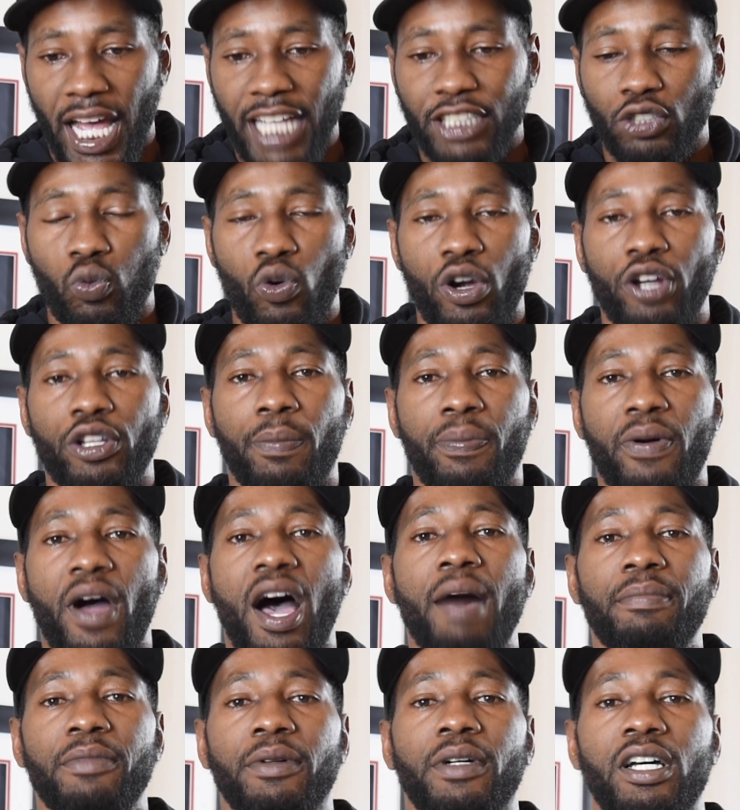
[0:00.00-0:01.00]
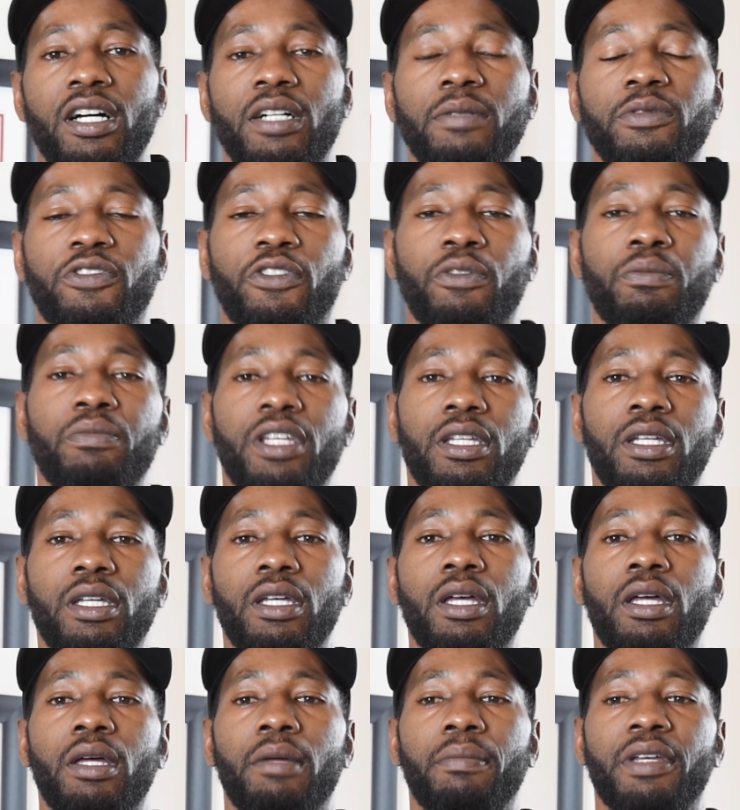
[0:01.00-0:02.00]
that's where the problem comes for me
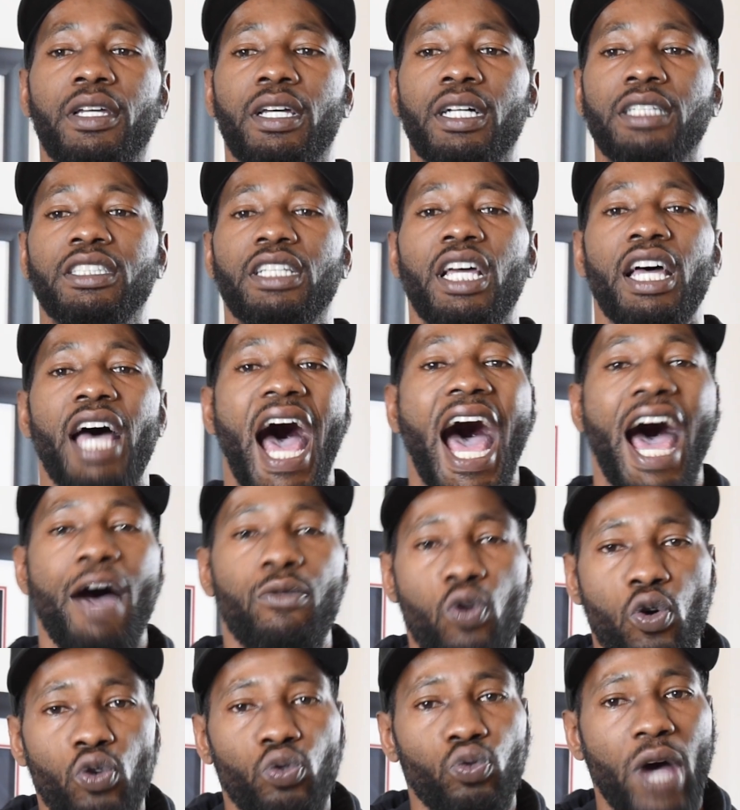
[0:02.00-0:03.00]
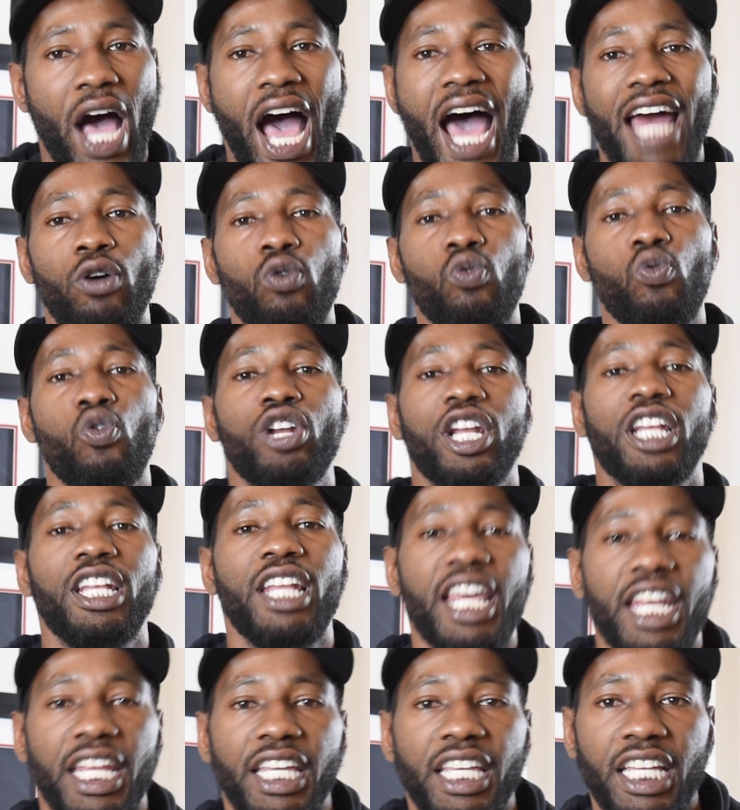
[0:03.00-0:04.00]
because I don't want to
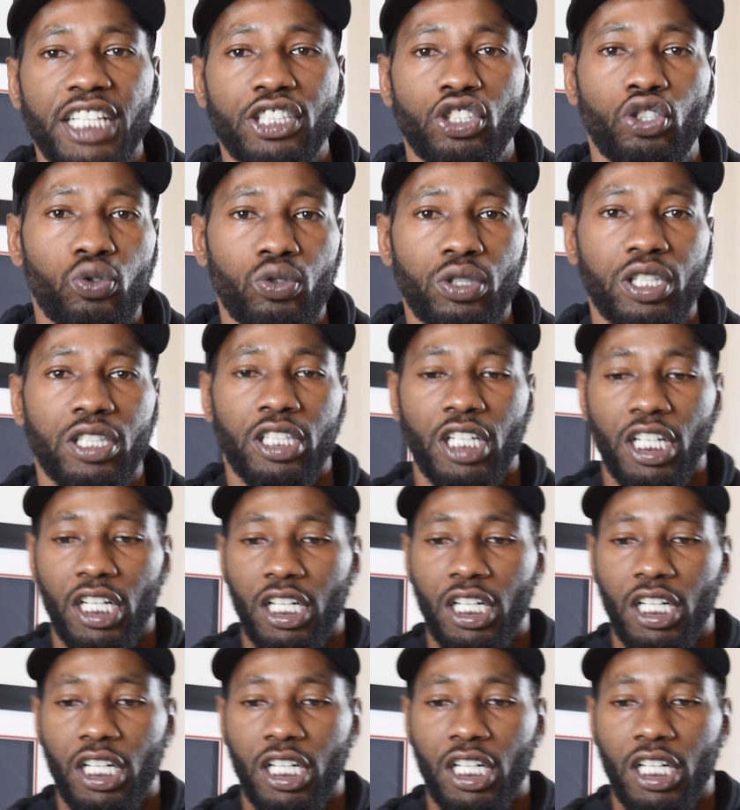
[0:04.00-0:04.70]
let it get to